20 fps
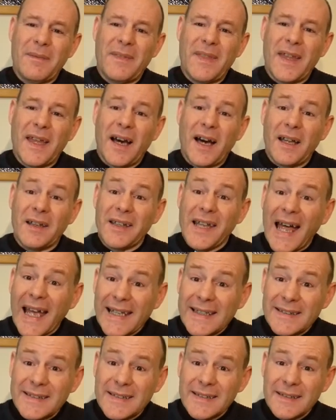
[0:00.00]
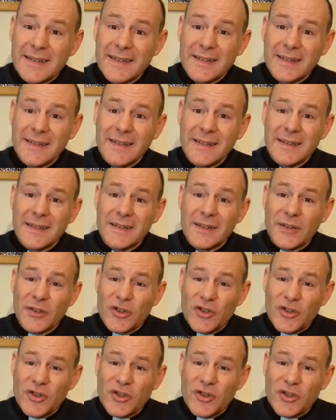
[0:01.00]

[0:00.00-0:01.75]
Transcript: They are light to